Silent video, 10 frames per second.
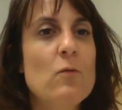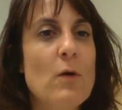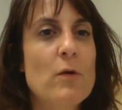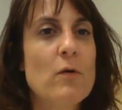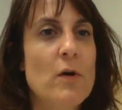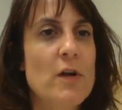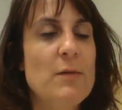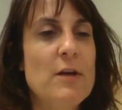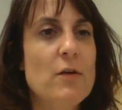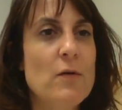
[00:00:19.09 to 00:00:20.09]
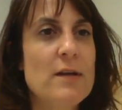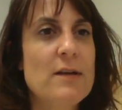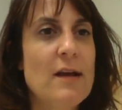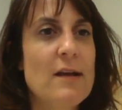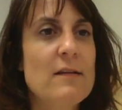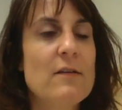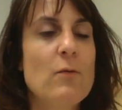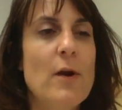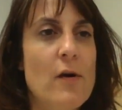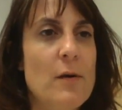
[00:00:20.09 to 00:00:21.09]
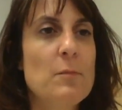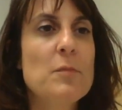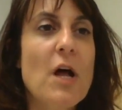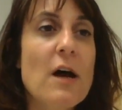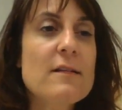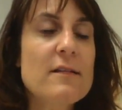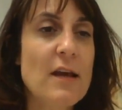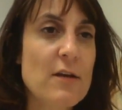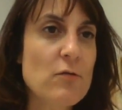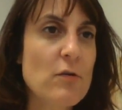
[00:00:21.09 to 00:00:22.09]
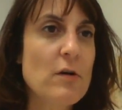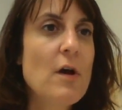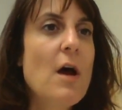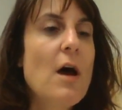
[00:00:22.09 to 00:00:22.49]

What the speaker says: what we're going to be doing today since we are in block schedule.